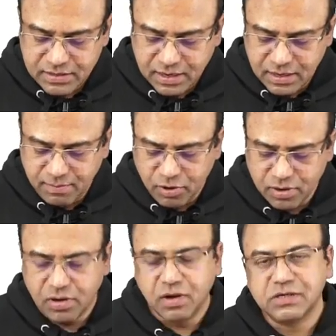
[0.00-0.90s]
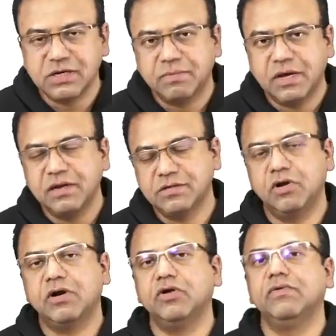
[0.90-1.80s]
second important concept and this
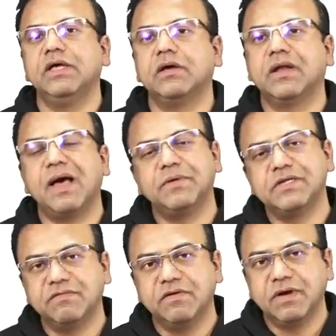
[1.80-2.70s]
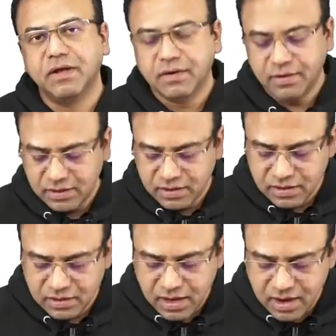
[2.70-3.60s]
is not unique it happens everywhere
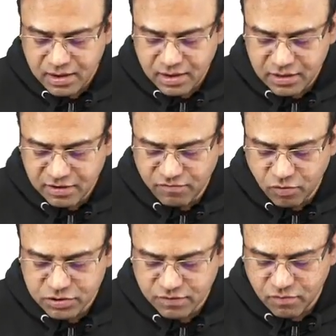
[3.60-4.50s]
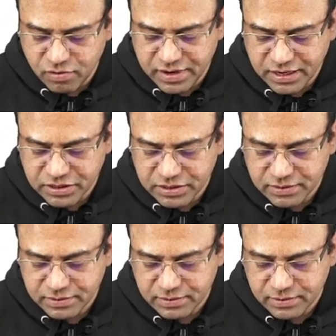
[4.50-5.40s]
higher the force of contraction